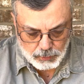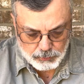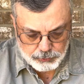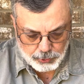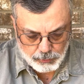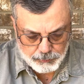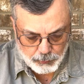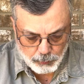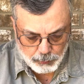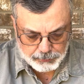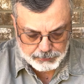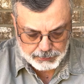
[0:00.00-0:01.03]
Job
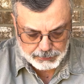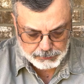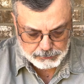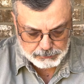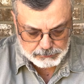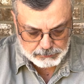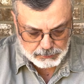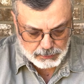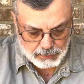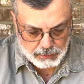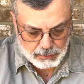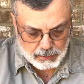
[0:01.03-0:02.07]
14.
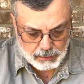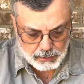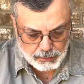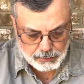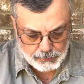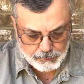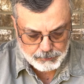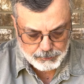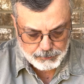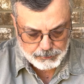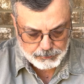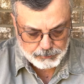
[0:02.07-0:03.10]
A
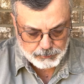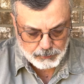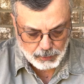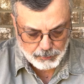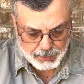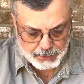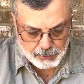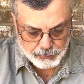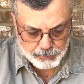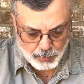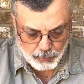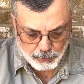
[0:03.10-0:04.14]
man is
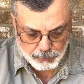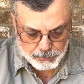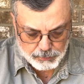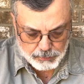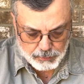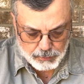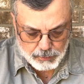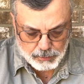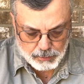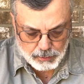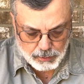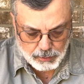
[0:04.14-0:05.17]
born,
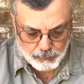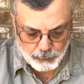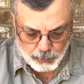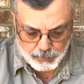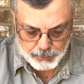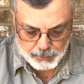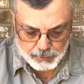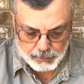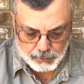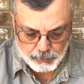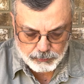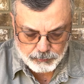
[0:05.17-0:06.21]
a woman
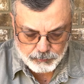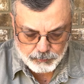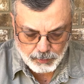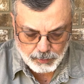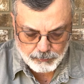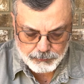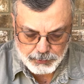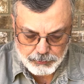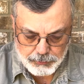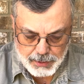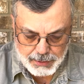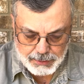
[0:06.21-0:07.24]
is of few
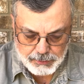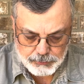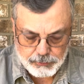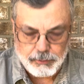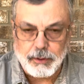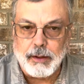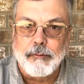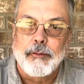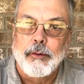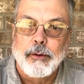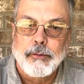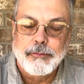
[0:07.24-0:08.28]
days and
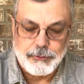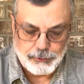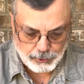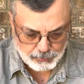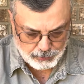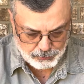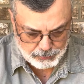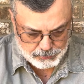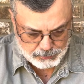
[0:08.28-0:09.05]
full of trouble.